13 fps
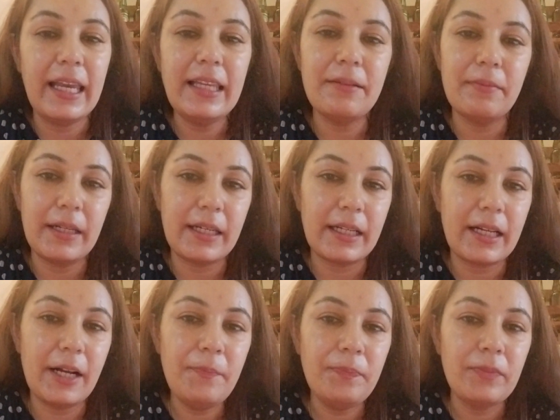in
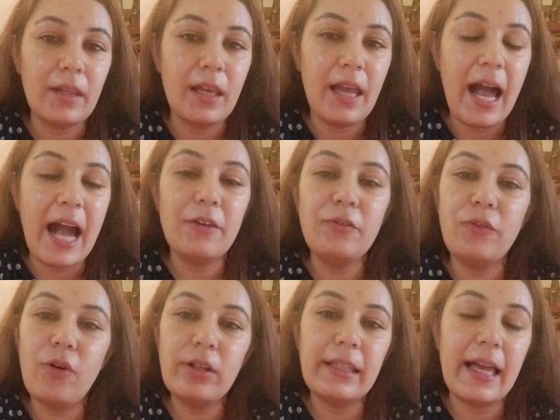America, and
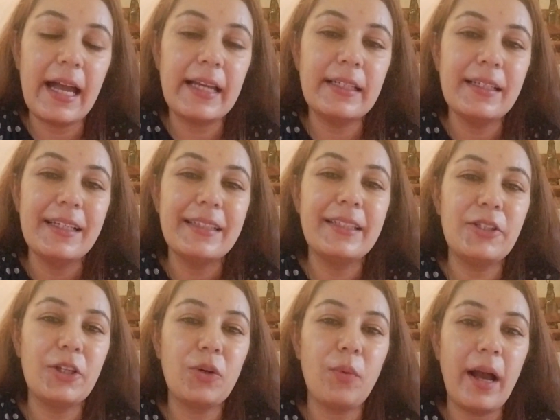for that
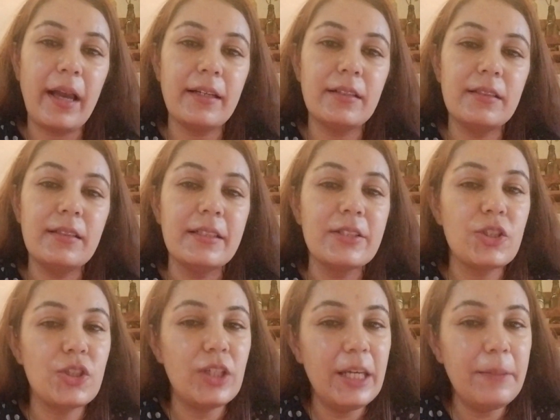they required
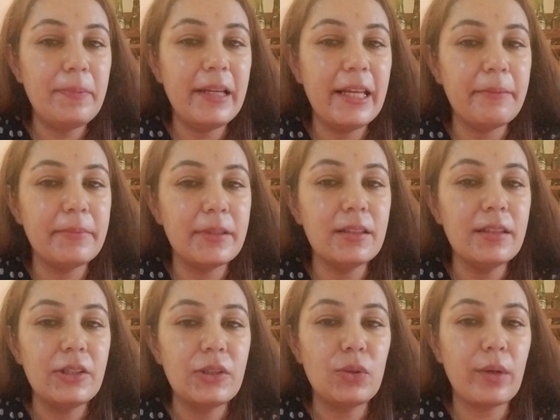cheap labor
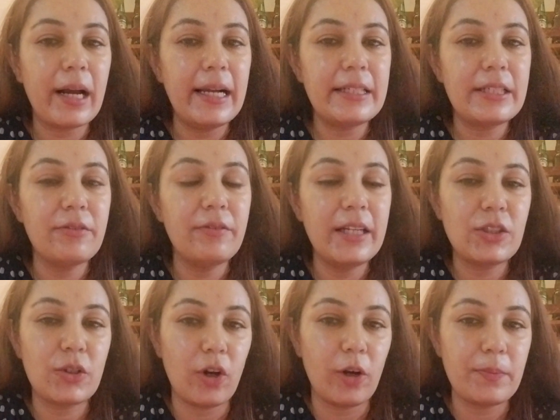to
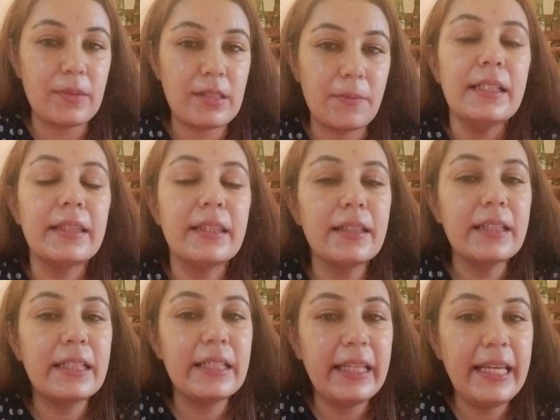cultivate crops. The
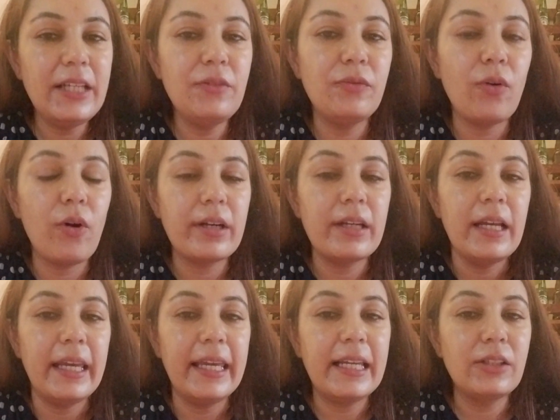greed for
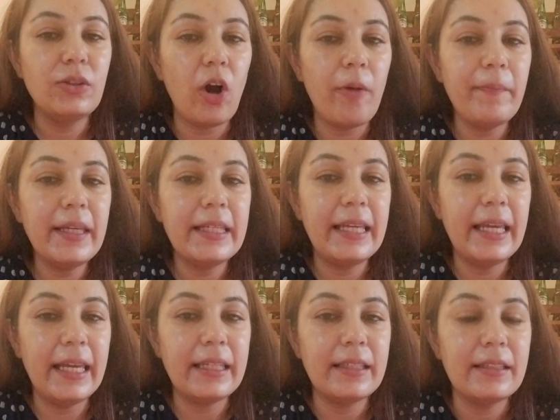economic
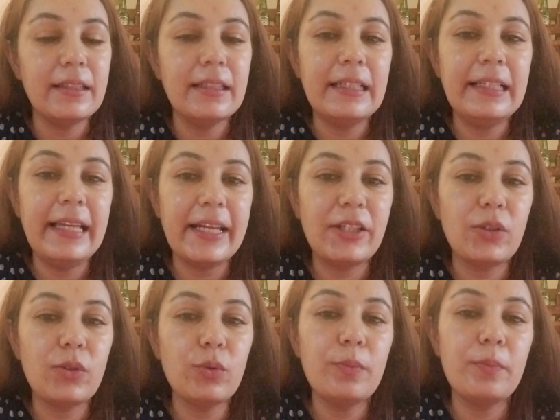gain
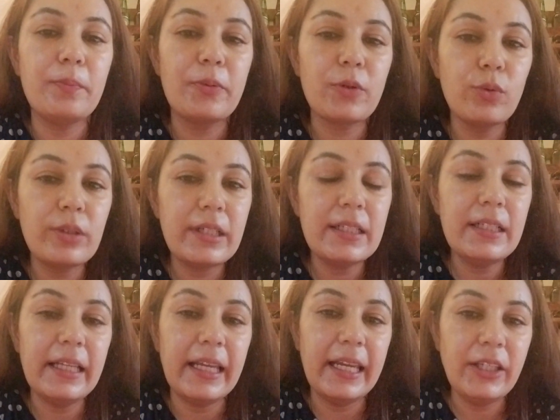led to
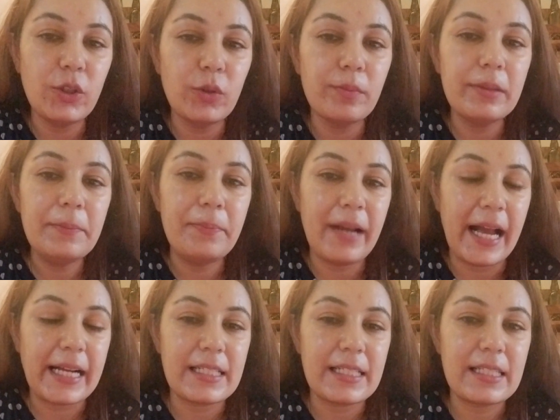brutal, inhuman
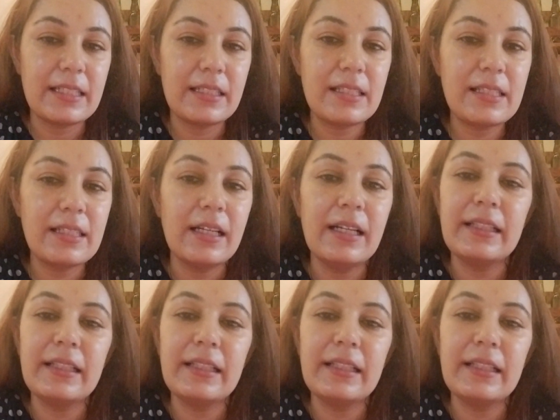practices,